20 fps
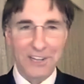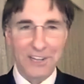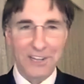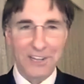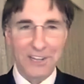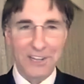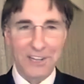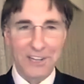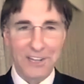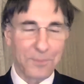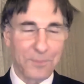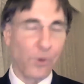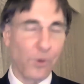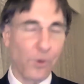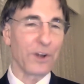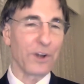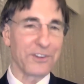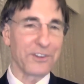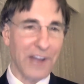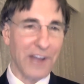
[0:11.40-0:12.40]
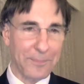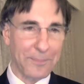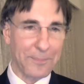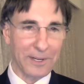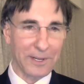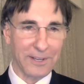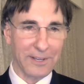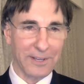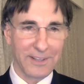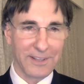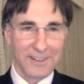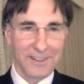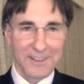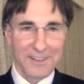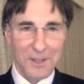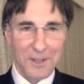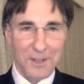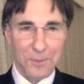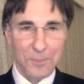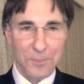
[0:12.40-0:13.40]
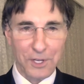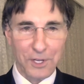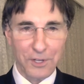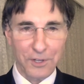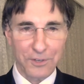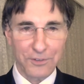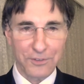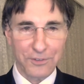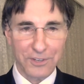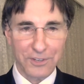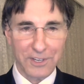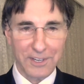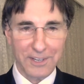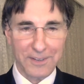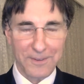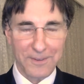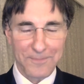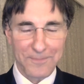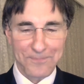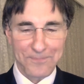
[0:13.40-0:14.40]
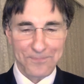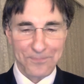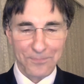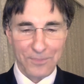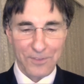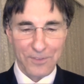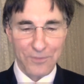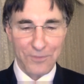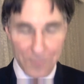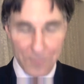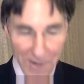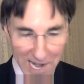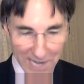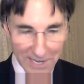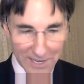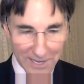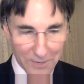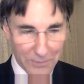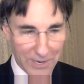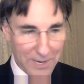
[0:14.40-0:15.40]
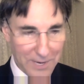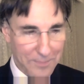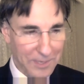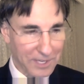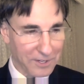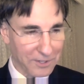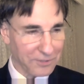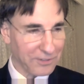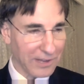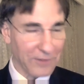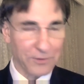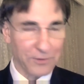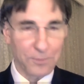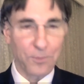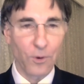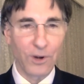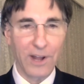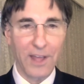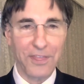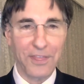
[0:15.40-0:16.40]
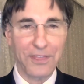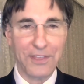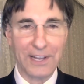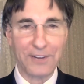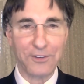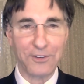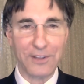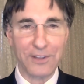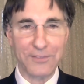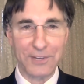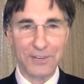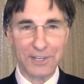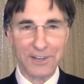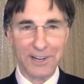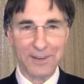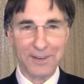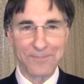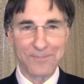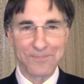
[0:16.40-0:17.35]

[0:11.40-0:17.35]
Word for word: That's an important topic because, for me anyway, because I was born on Thanksgiving Day